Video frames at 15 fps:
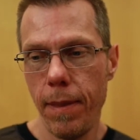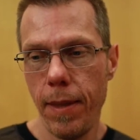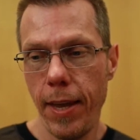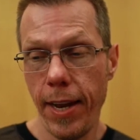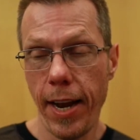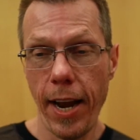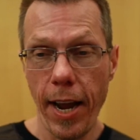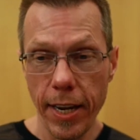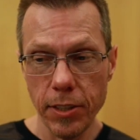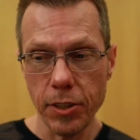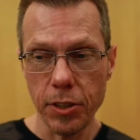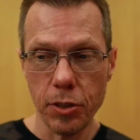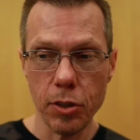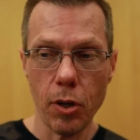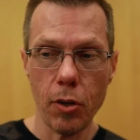I actually
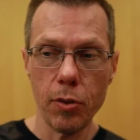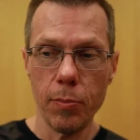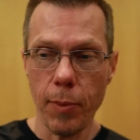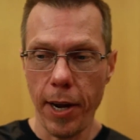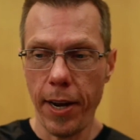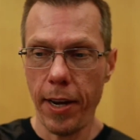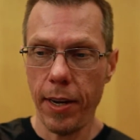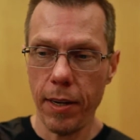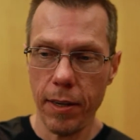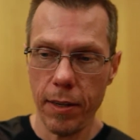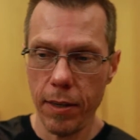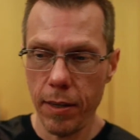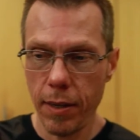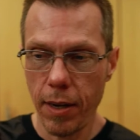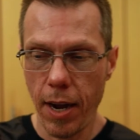sold my
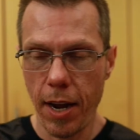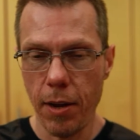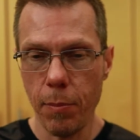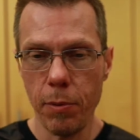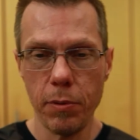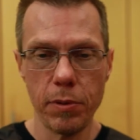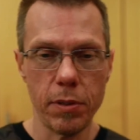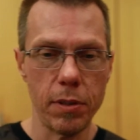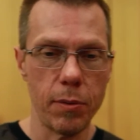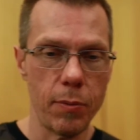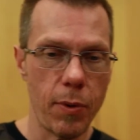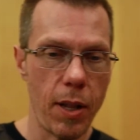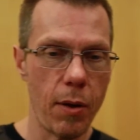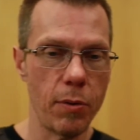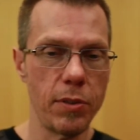Hayabusa
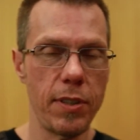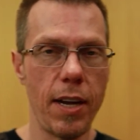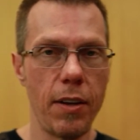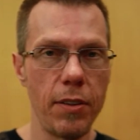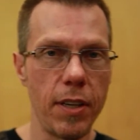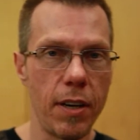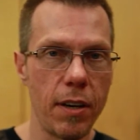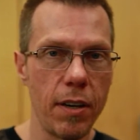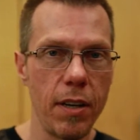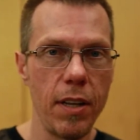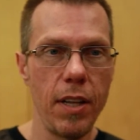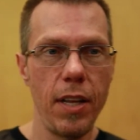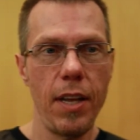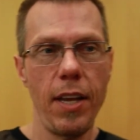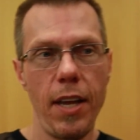while I was down there.
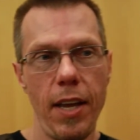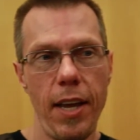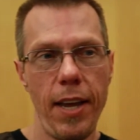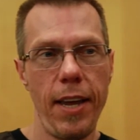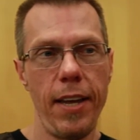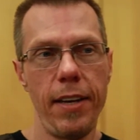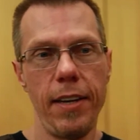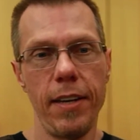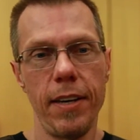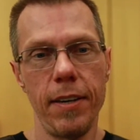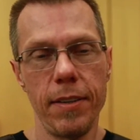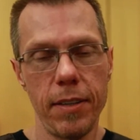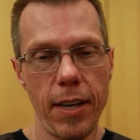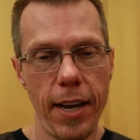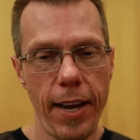And
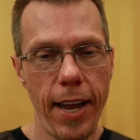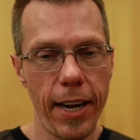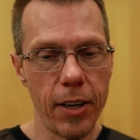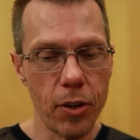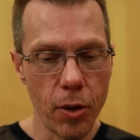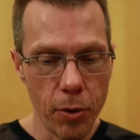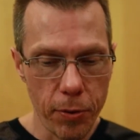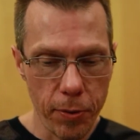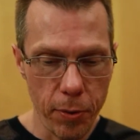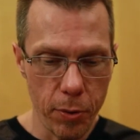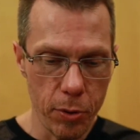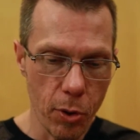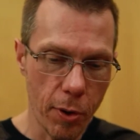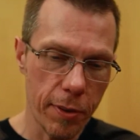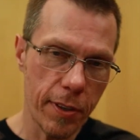I had to go through
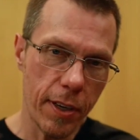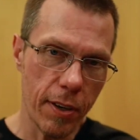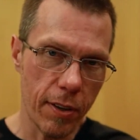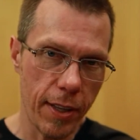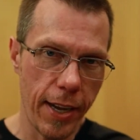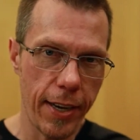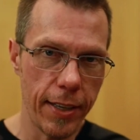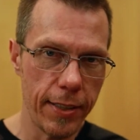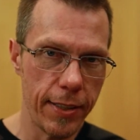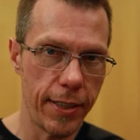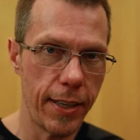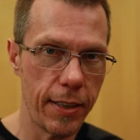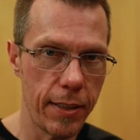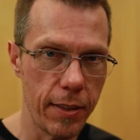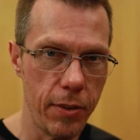North Carolina to
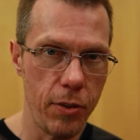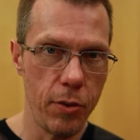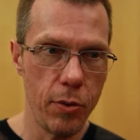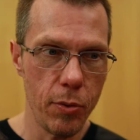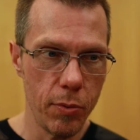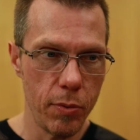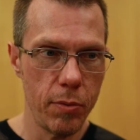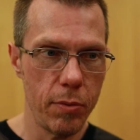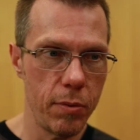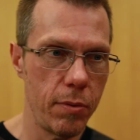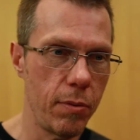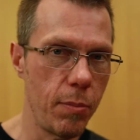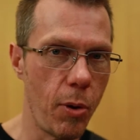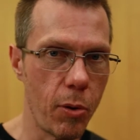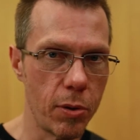get the new
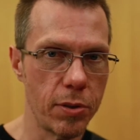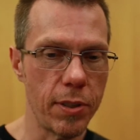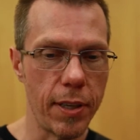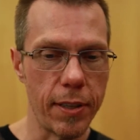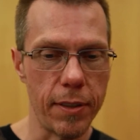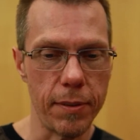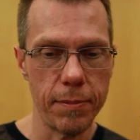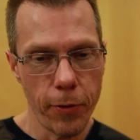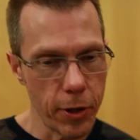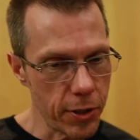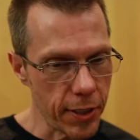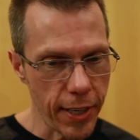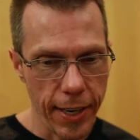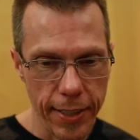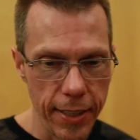motorcycle. First
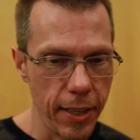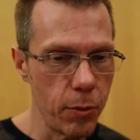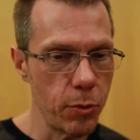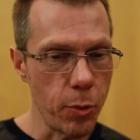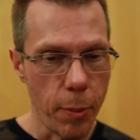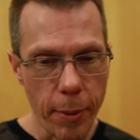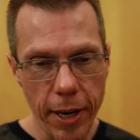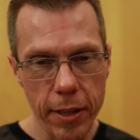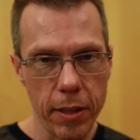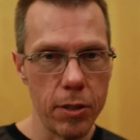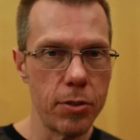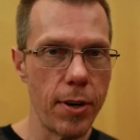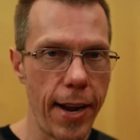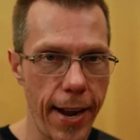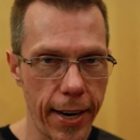thing I did was we met at the
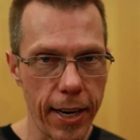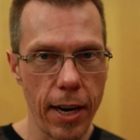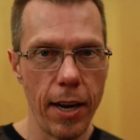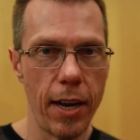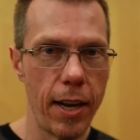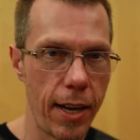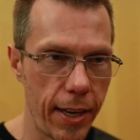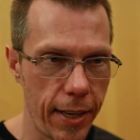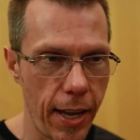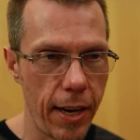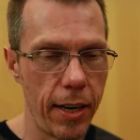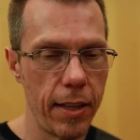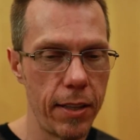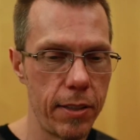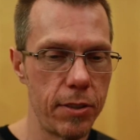track. I got
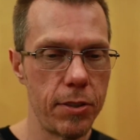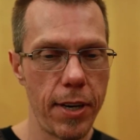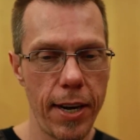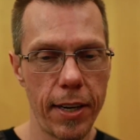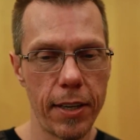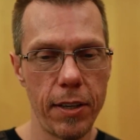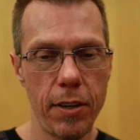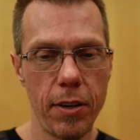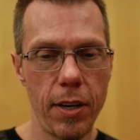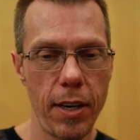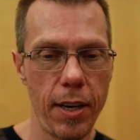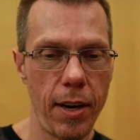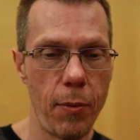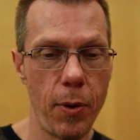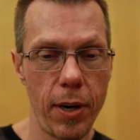it at the track, and
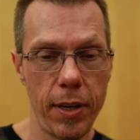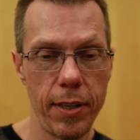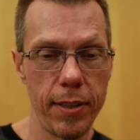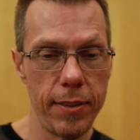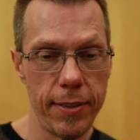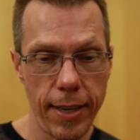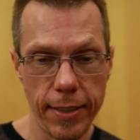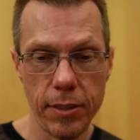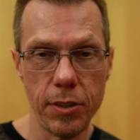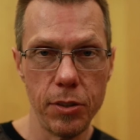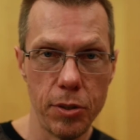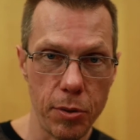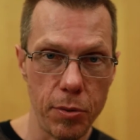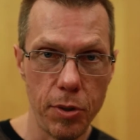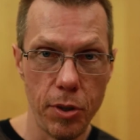I wanted to test and
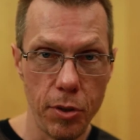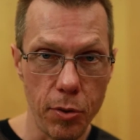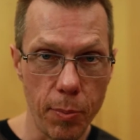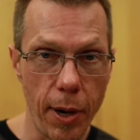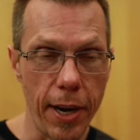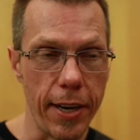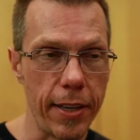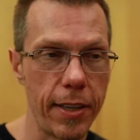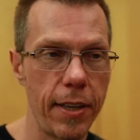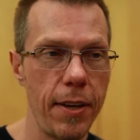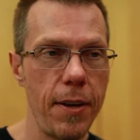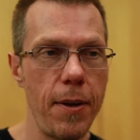tune the new bike.